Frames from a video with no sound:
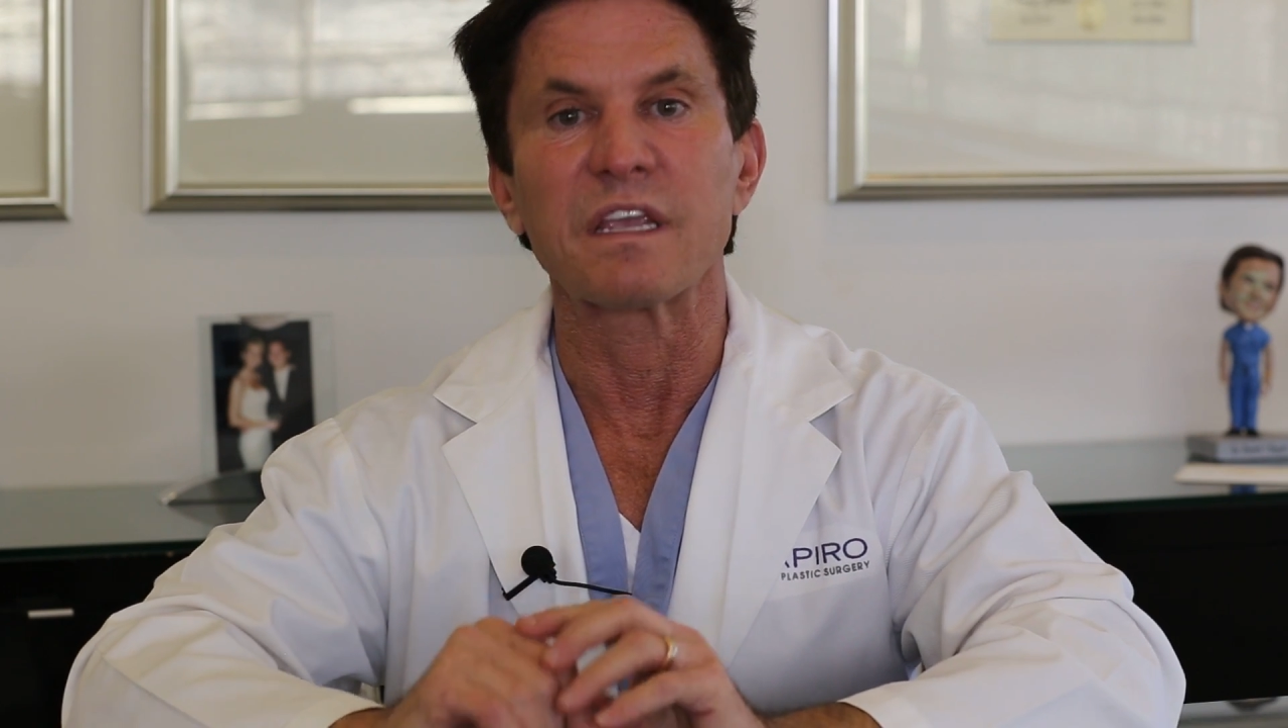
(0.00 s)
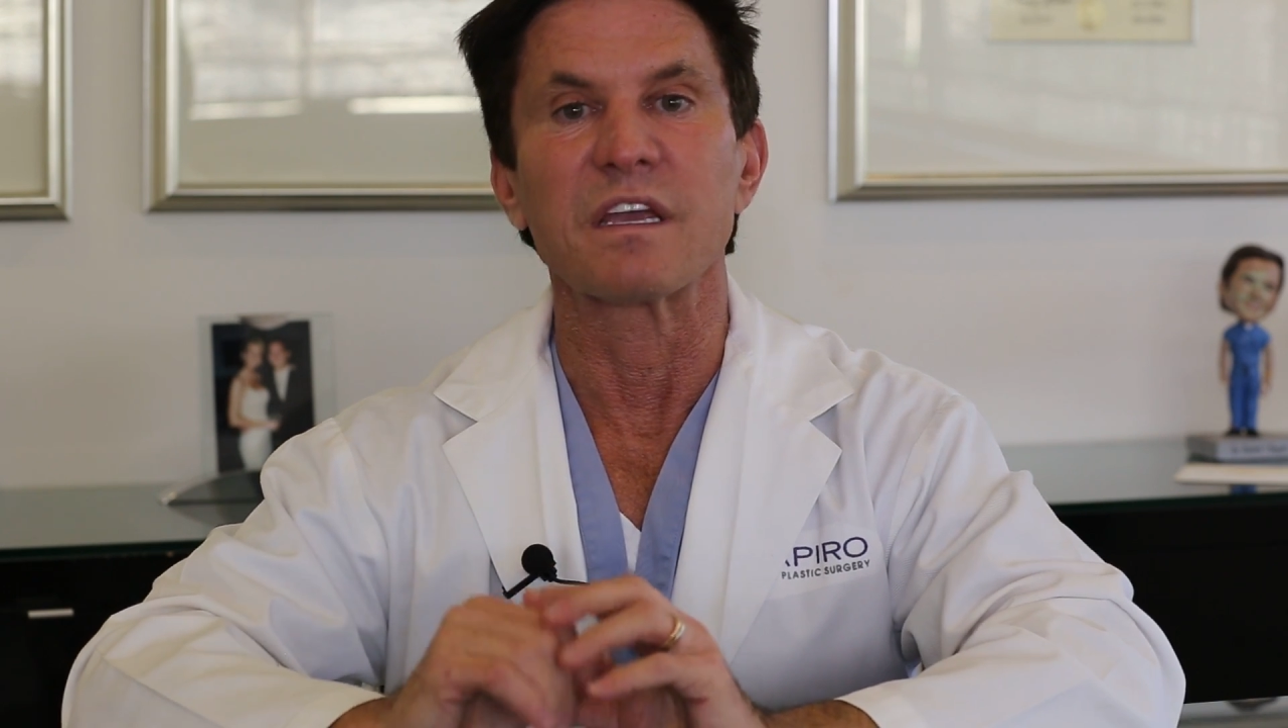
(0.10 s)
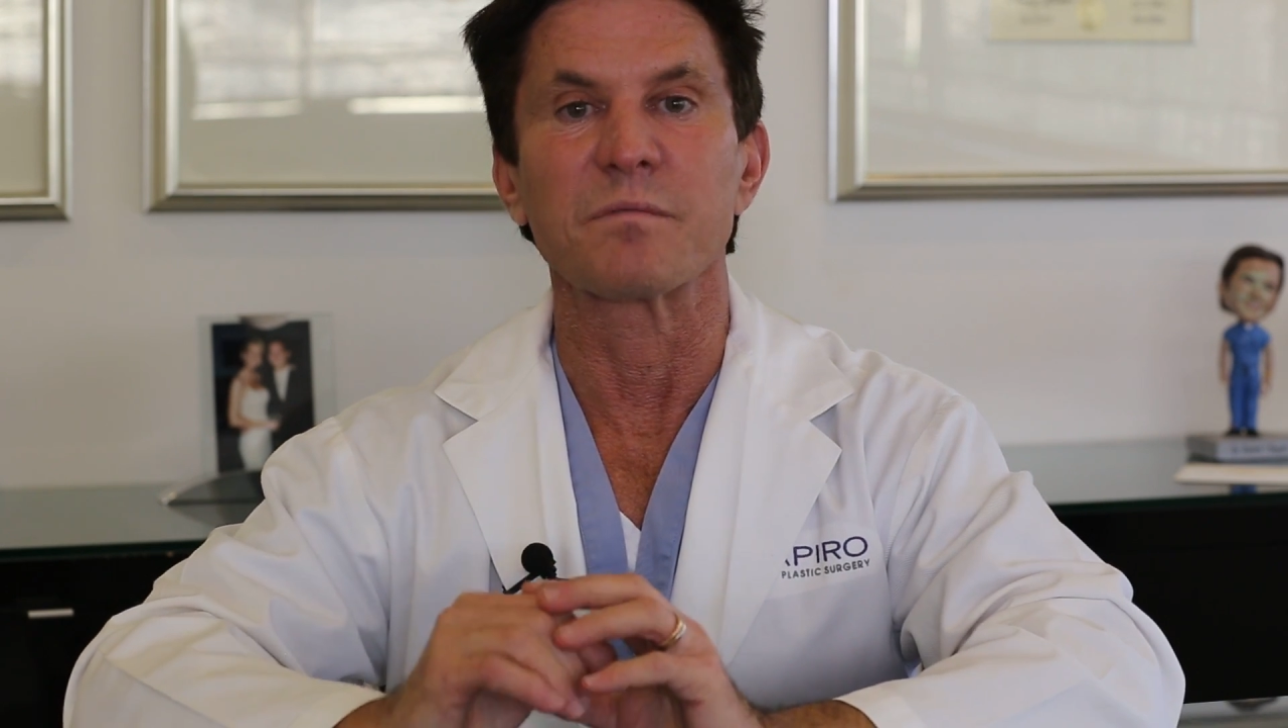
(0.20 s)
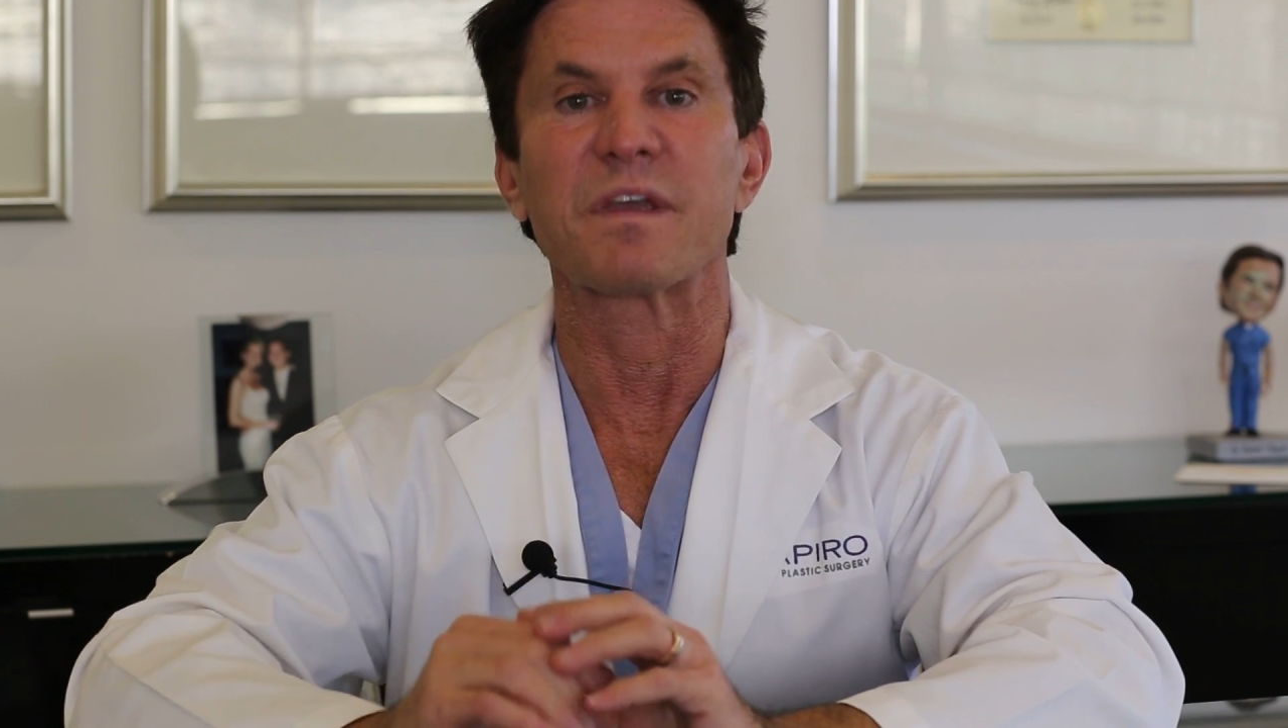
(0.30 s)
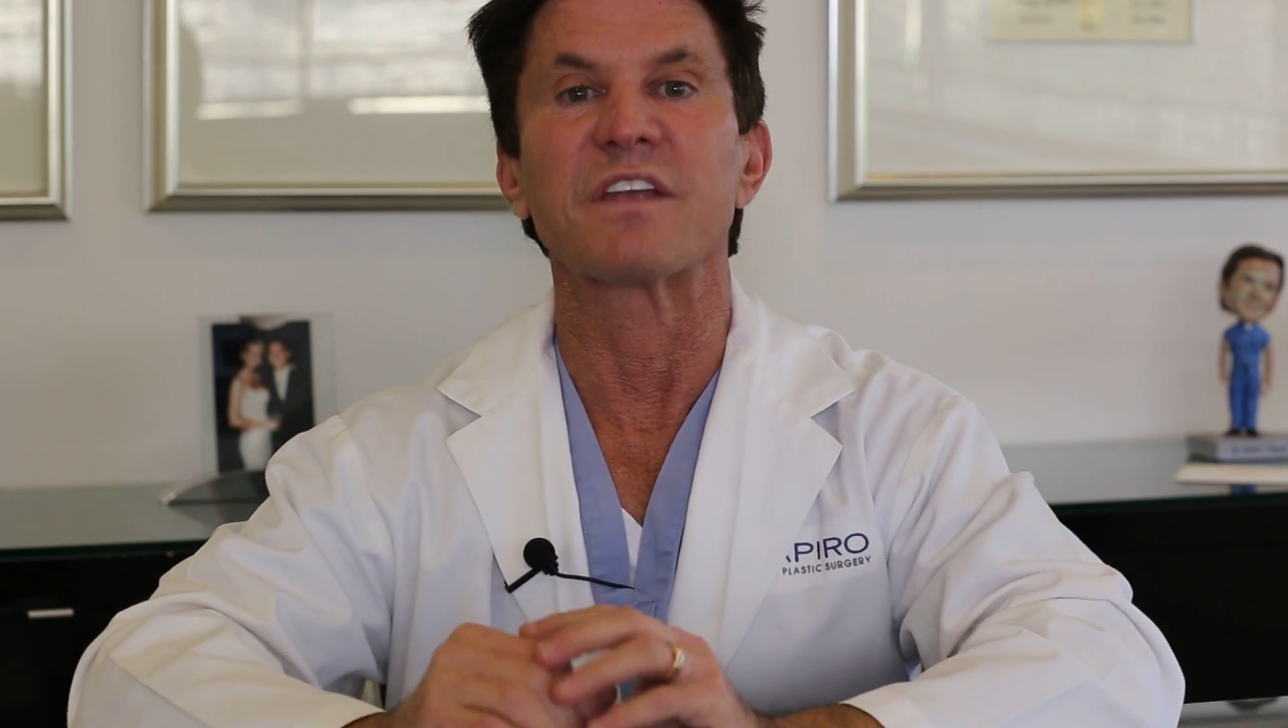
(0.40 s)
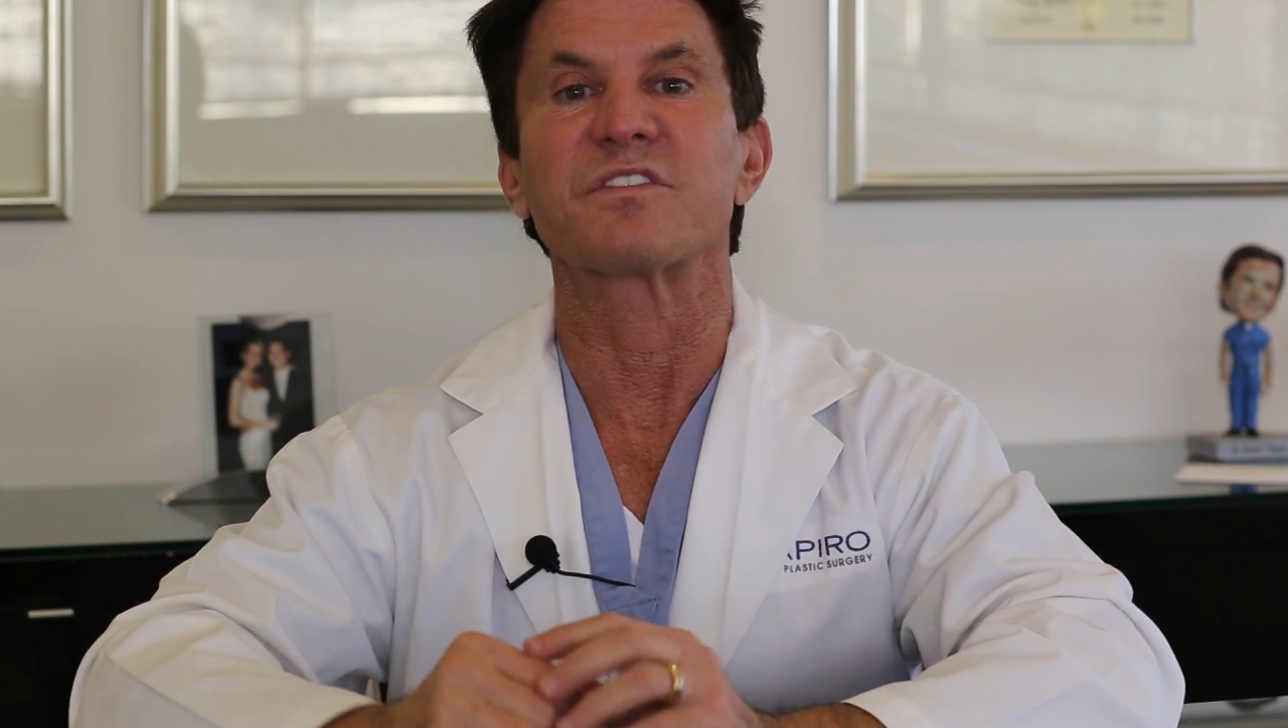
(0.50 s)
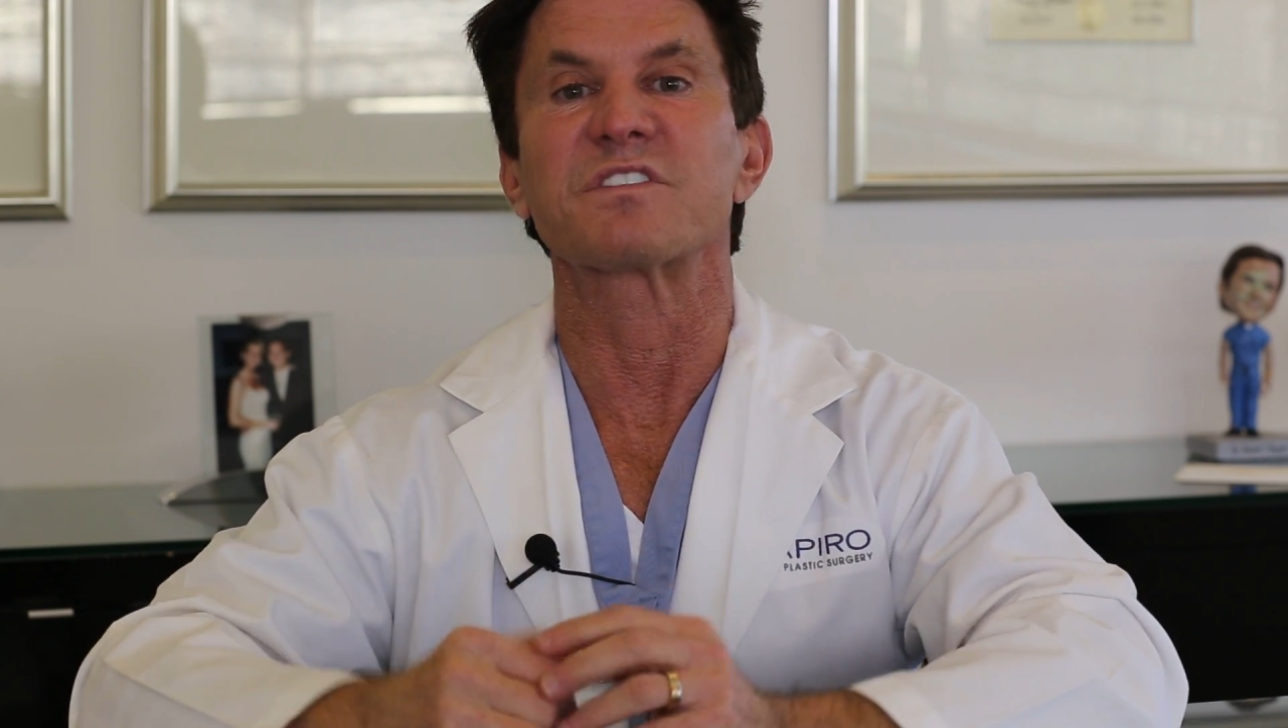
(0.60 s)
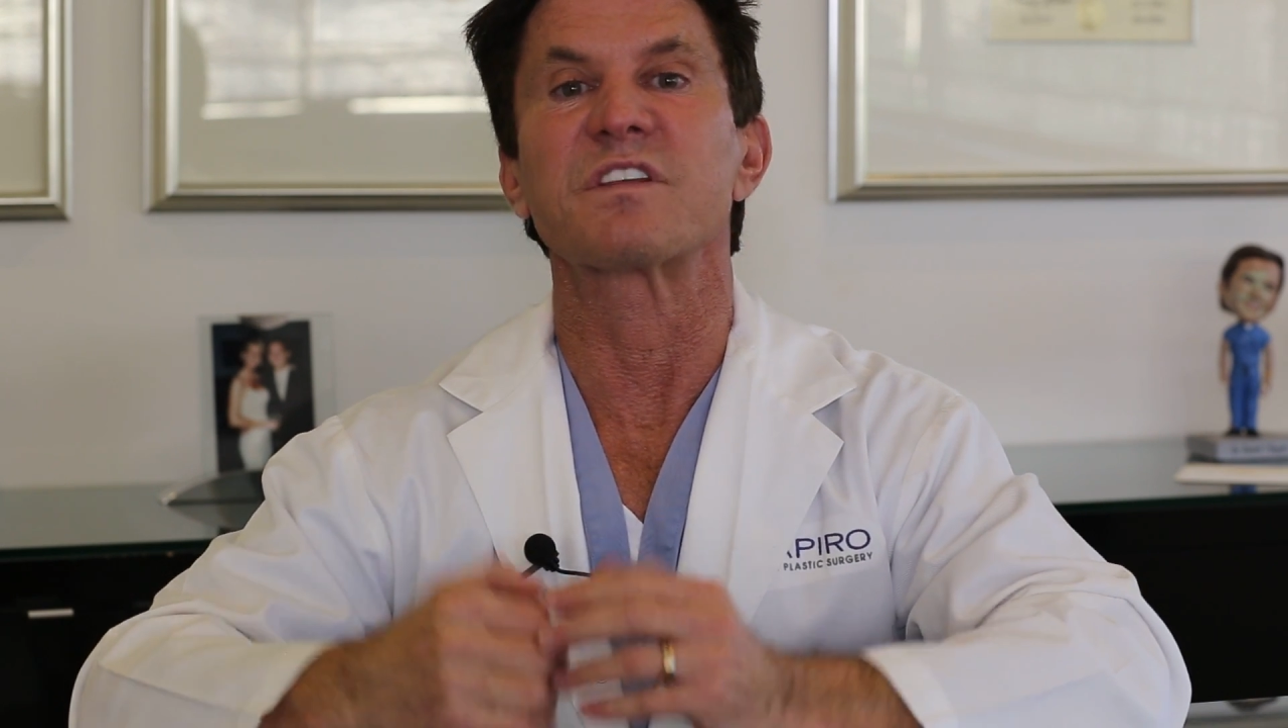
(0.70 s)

in patients